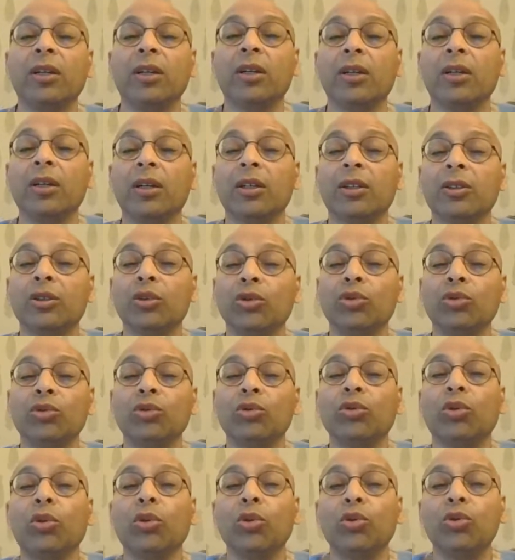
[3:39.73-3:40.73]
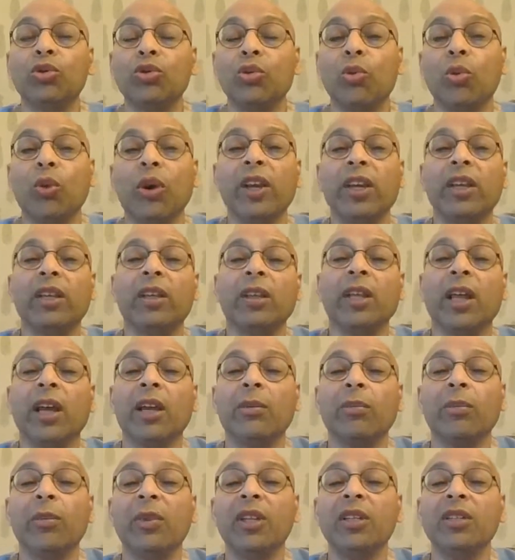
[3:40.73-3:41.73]
to lose weight.
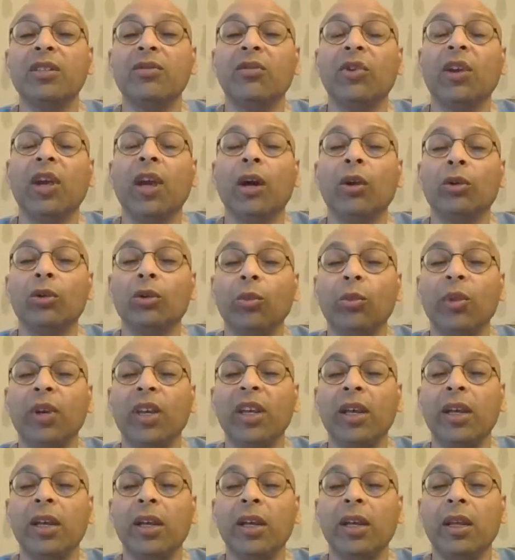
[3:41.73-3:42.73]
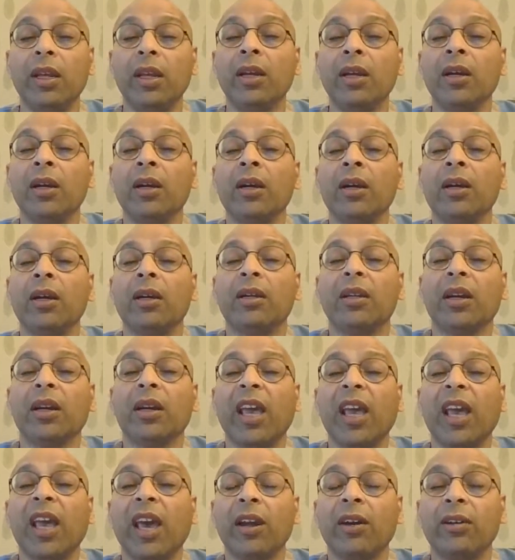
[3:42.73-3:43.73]
That means we have to be eating the
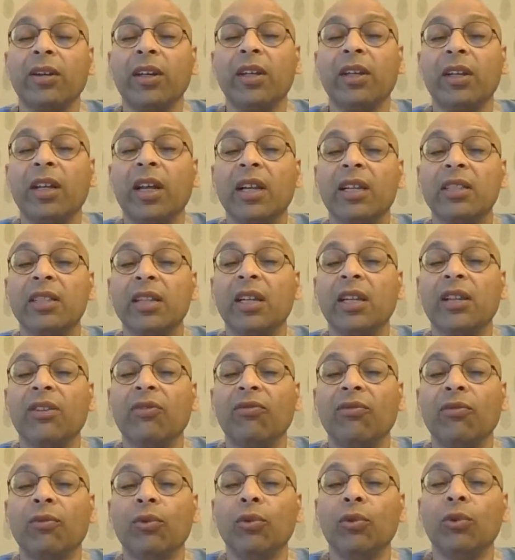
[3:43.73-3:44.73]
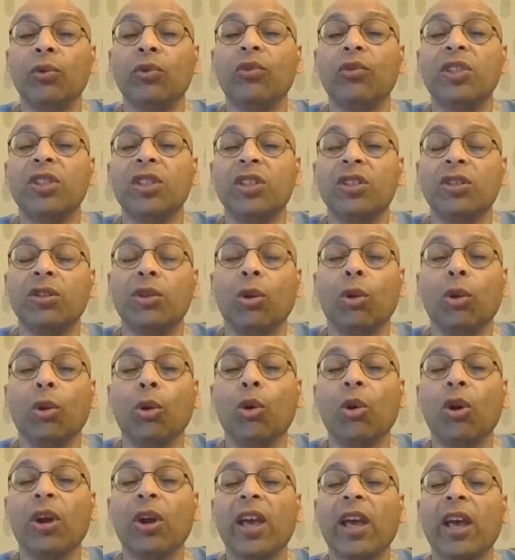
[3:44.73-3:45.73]
calorie density food, which is
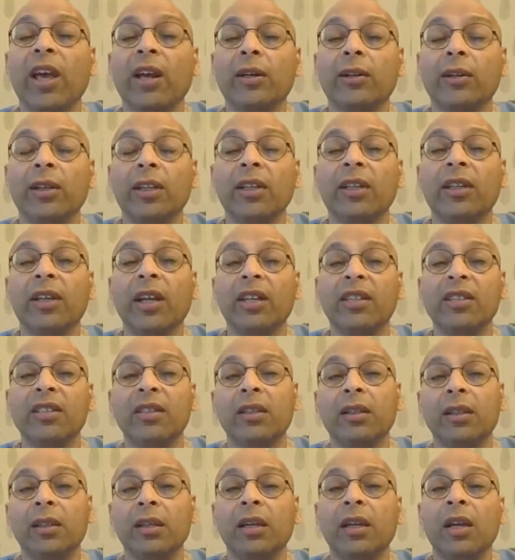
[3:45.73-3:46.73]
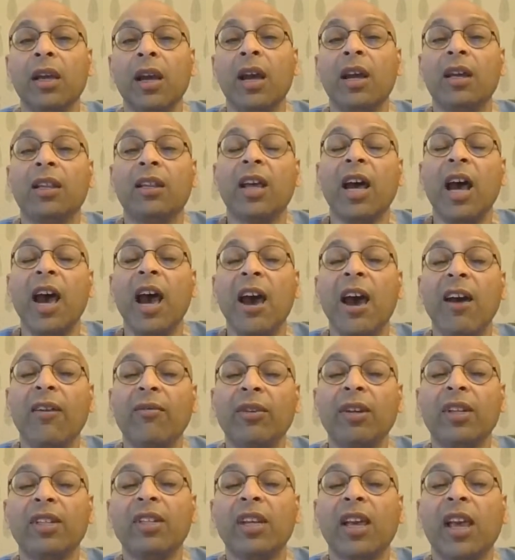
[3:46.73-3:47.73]
low calorie density. The
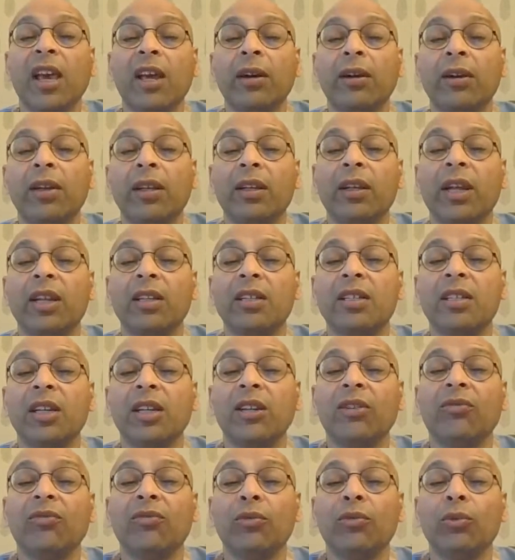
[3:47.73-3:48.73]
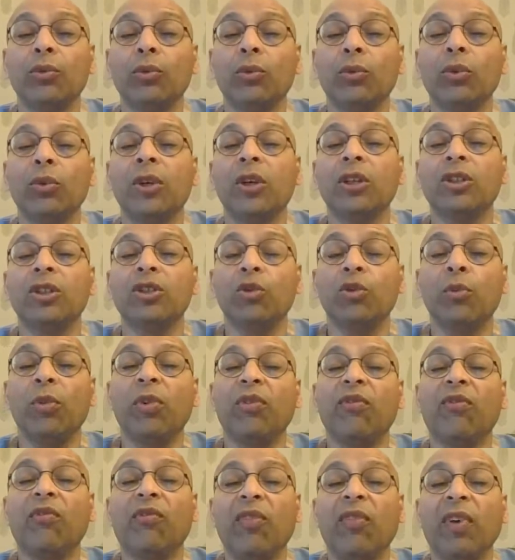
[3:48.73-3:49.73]
average calorie density food should be
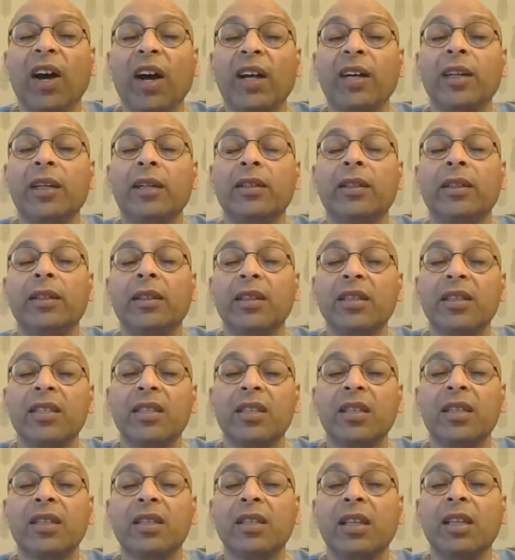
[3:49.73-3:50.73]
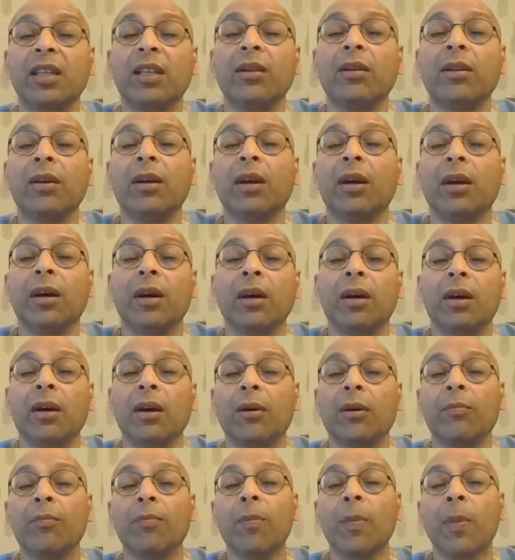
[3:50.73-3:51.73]
560
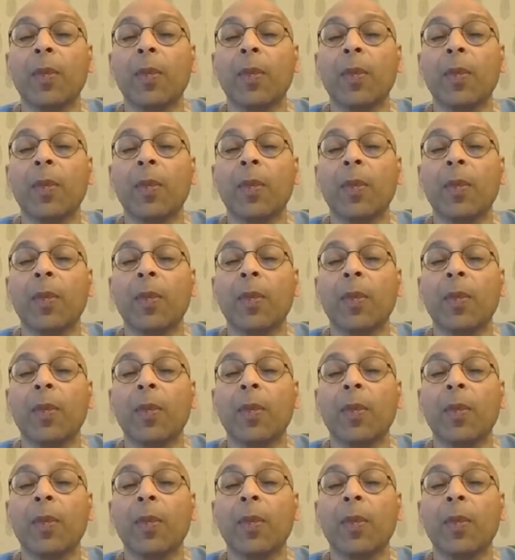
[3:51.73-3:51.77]
uh,